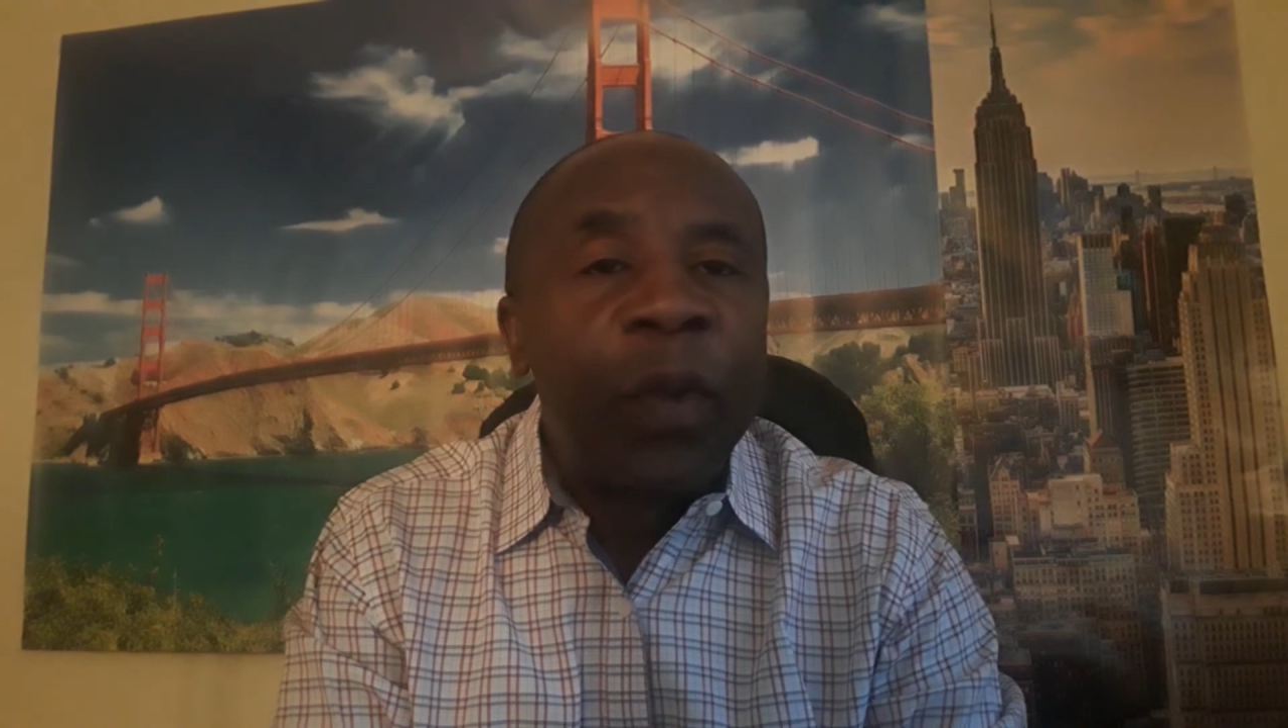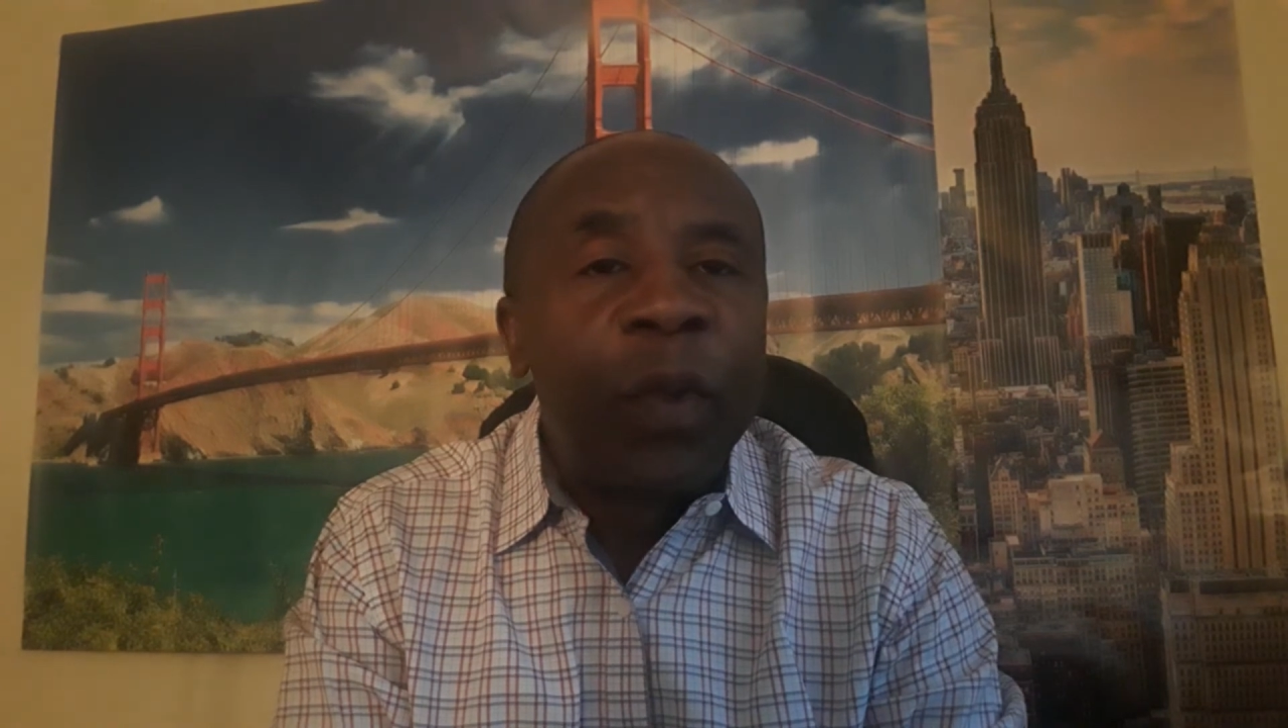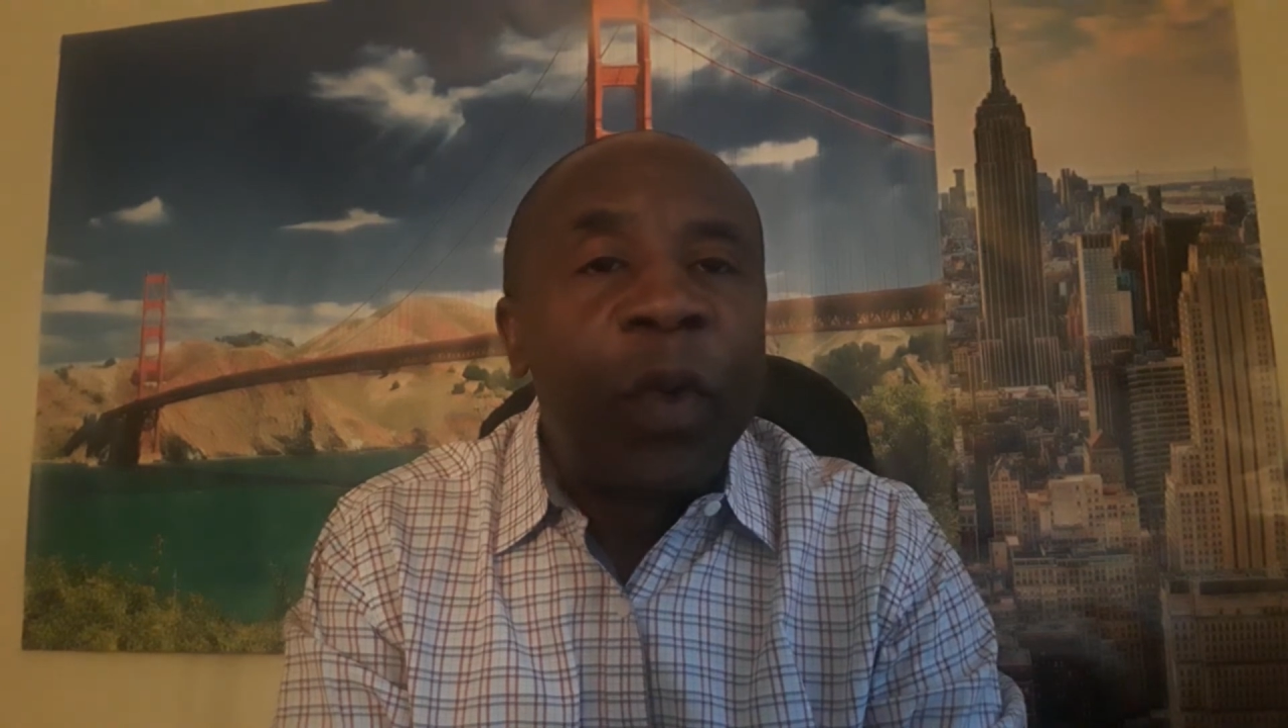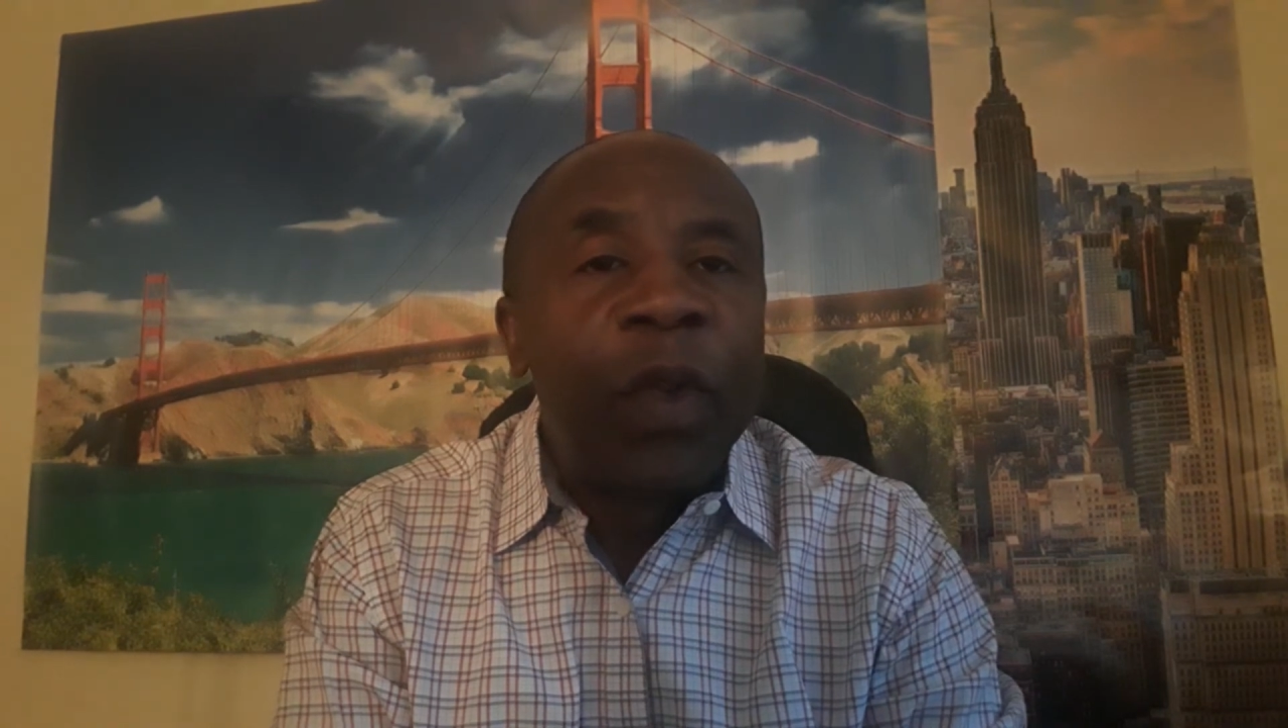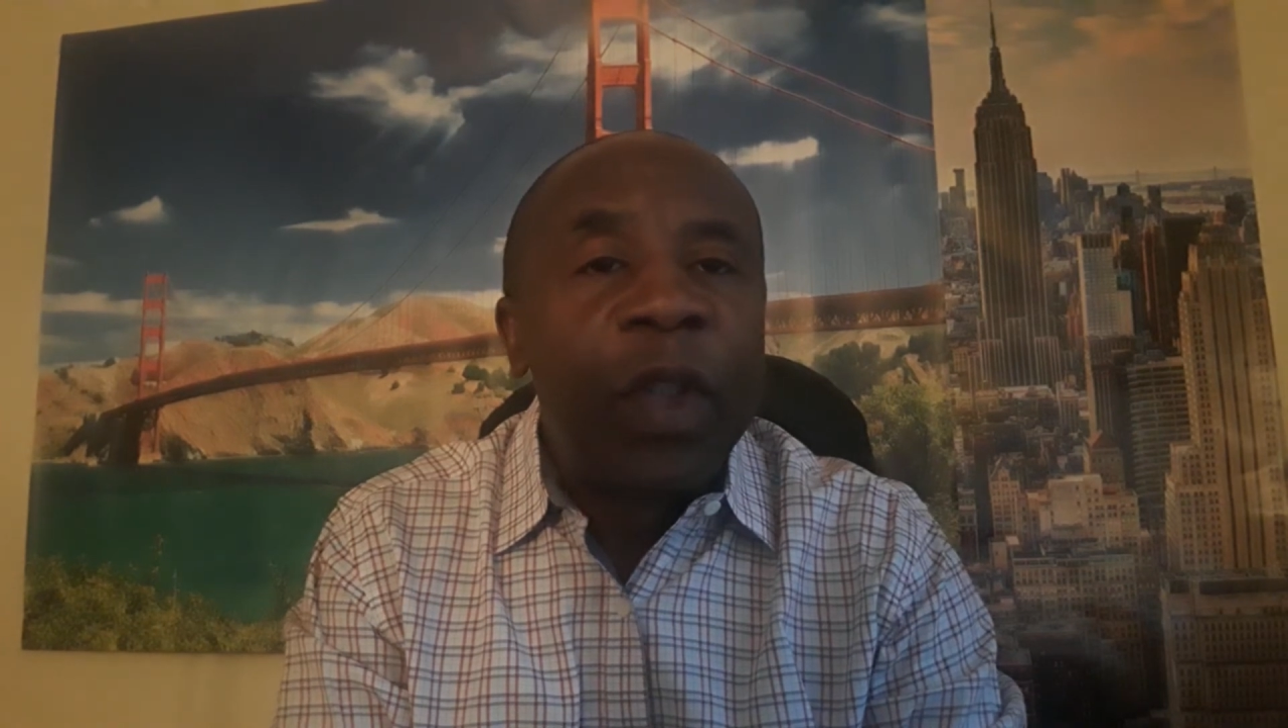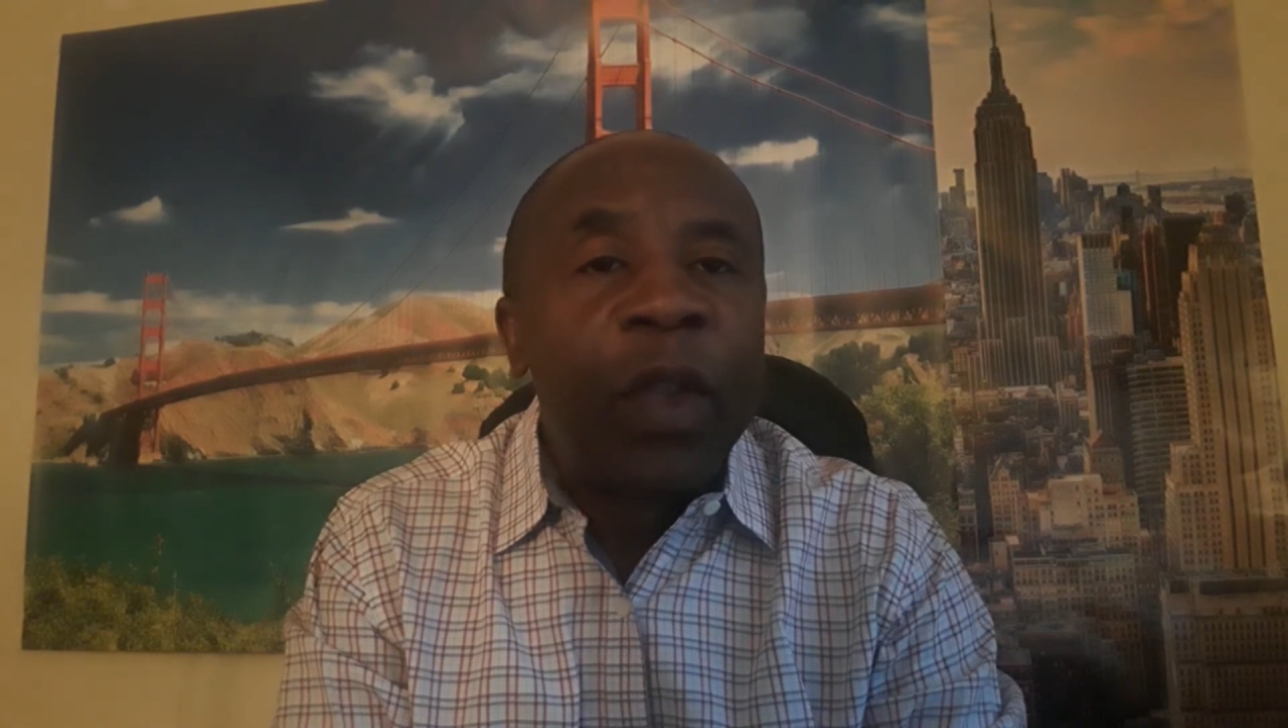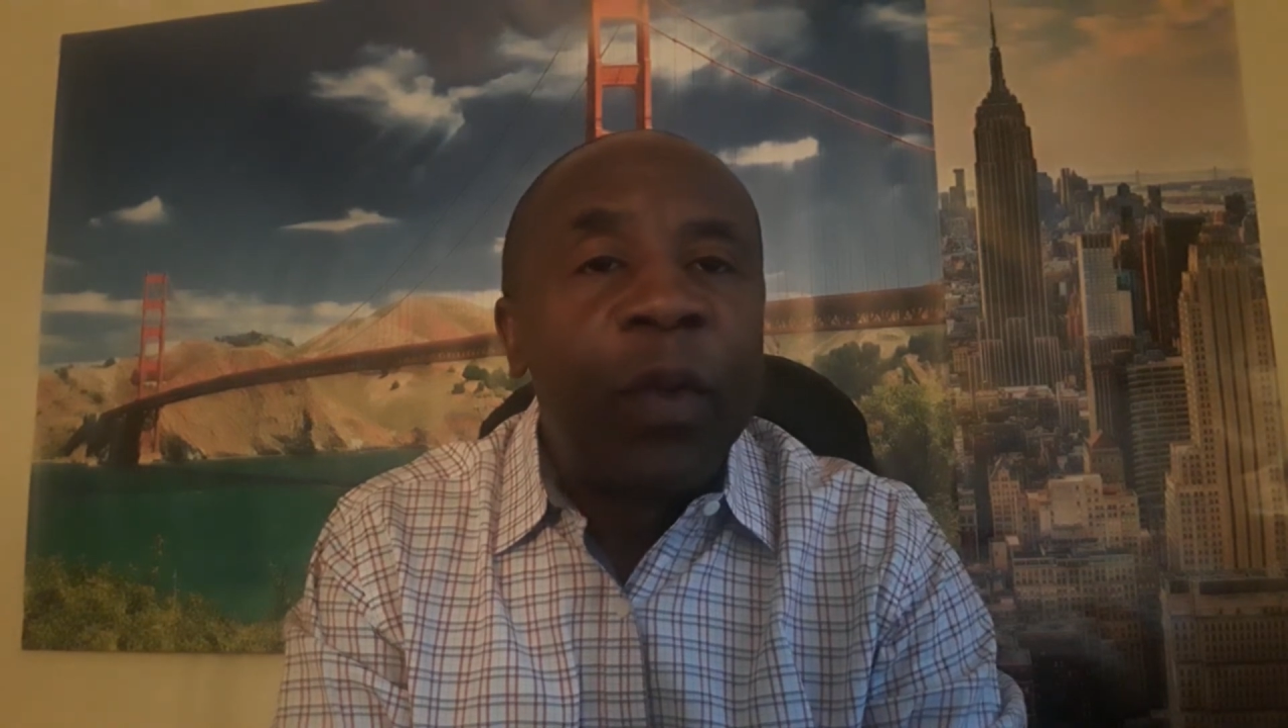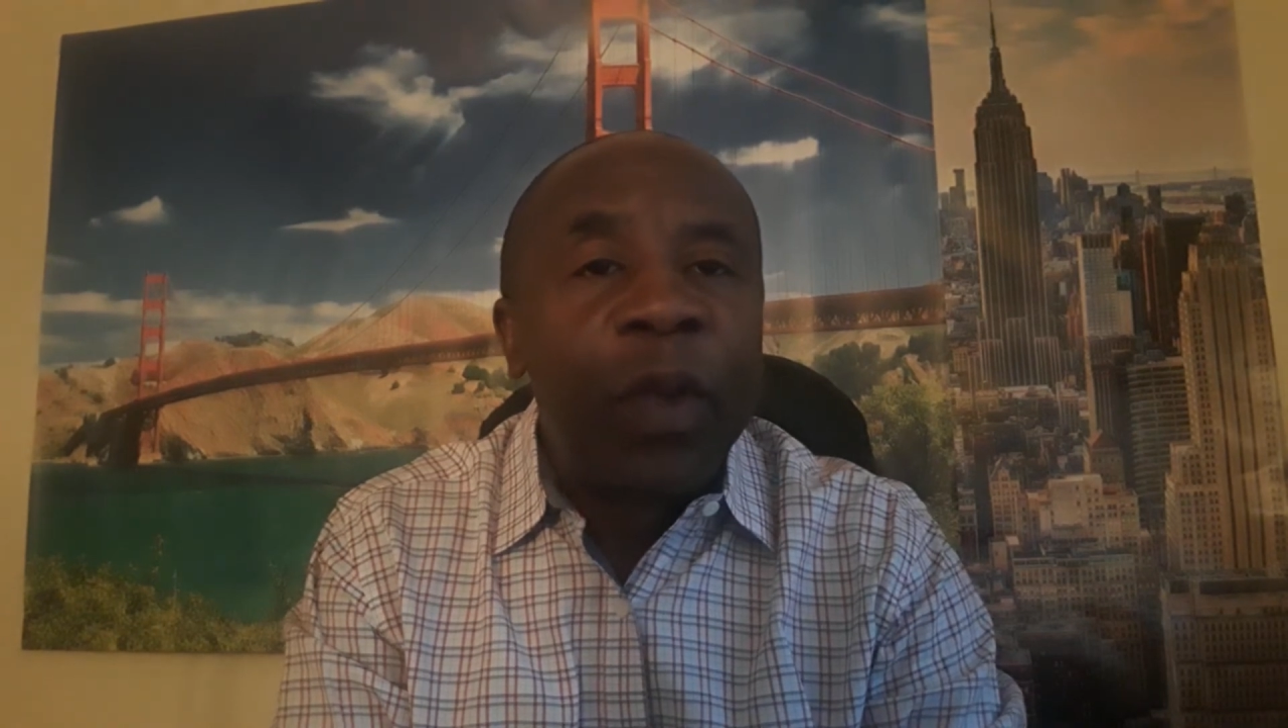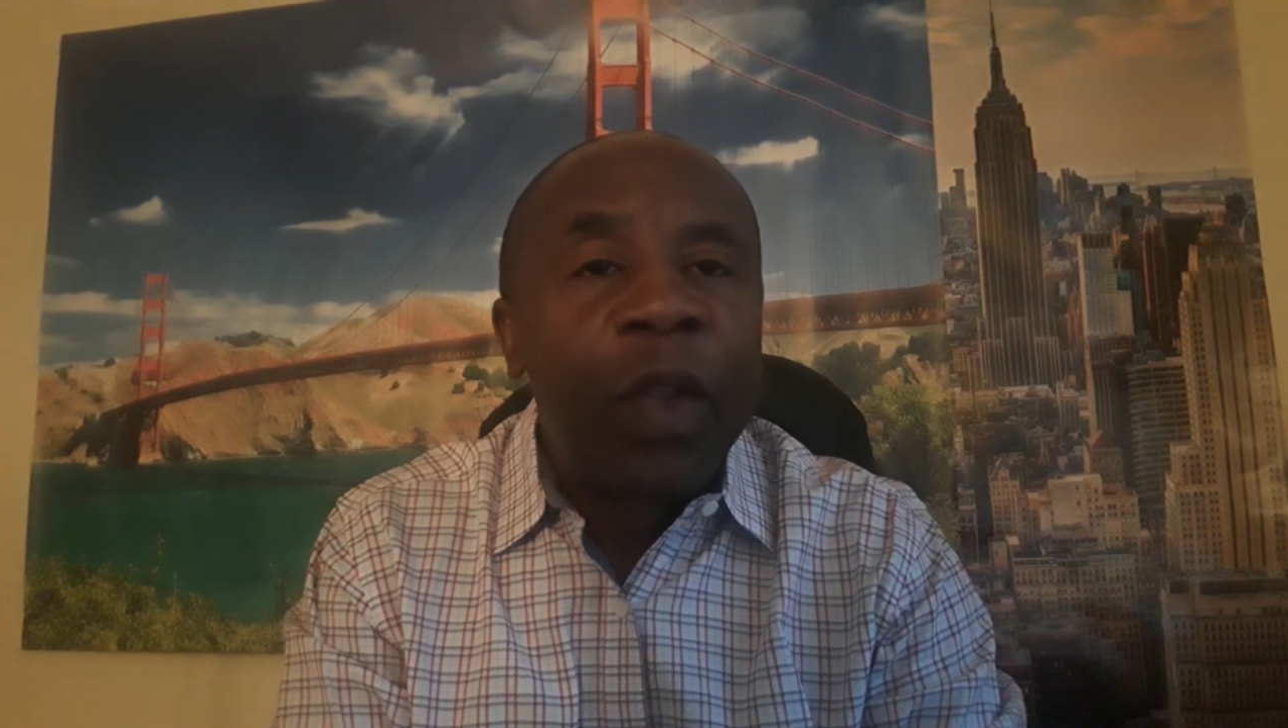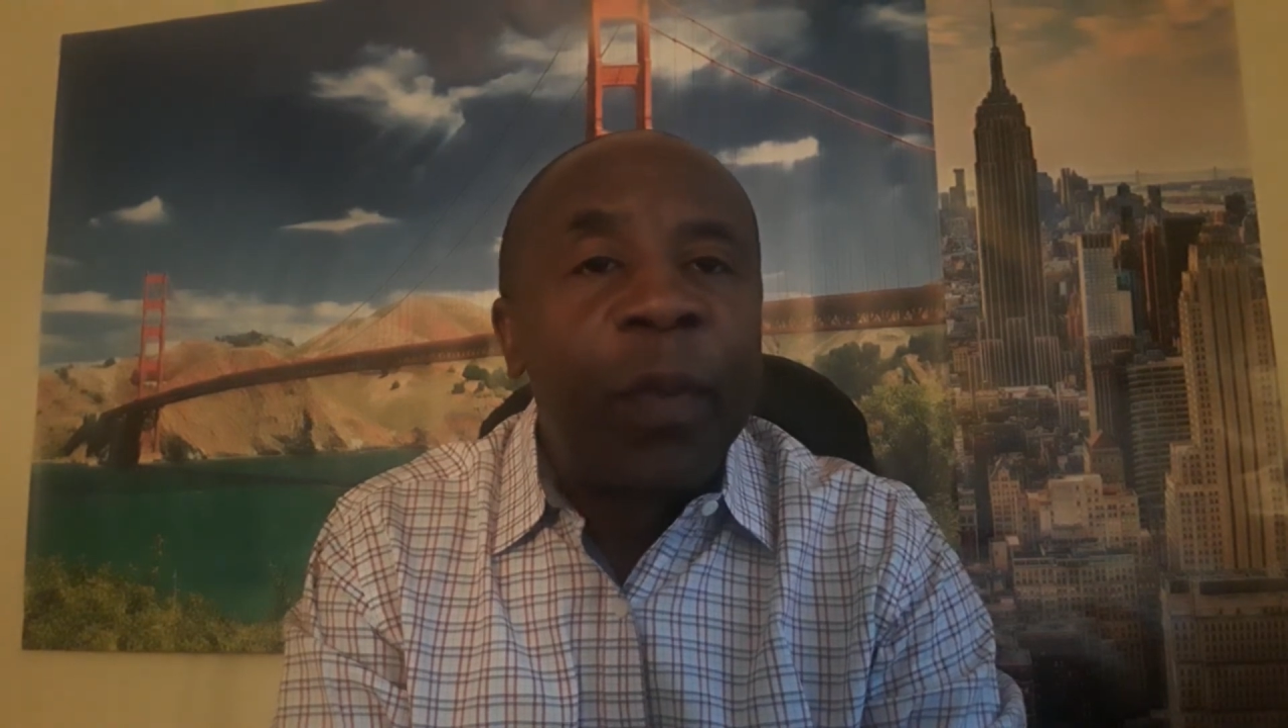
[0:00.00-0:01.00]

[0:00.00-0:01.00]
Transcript: we'll continue this